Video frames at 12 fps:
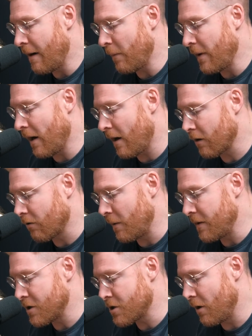We are growing
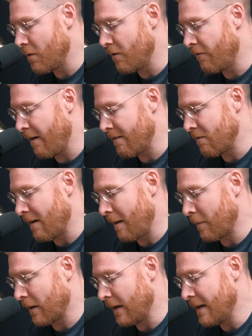the show very
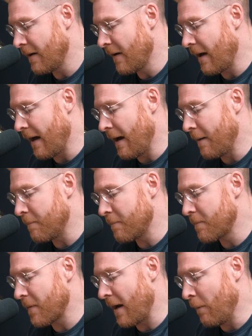rapidly,
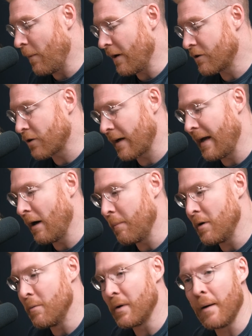and we are trying to help
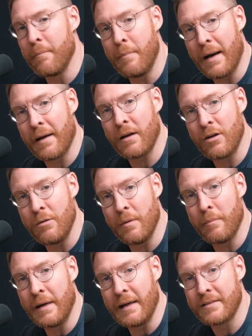you become better human
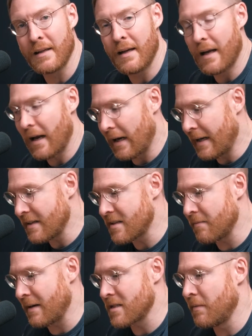beings. Links to
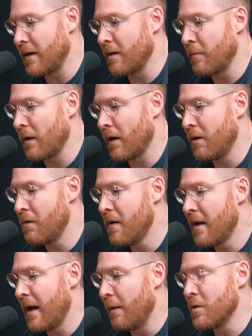the mastermind are below,
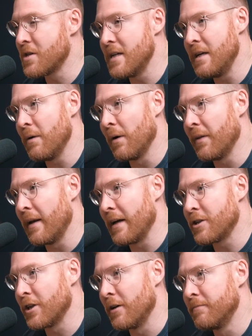and we'll see you on the next show.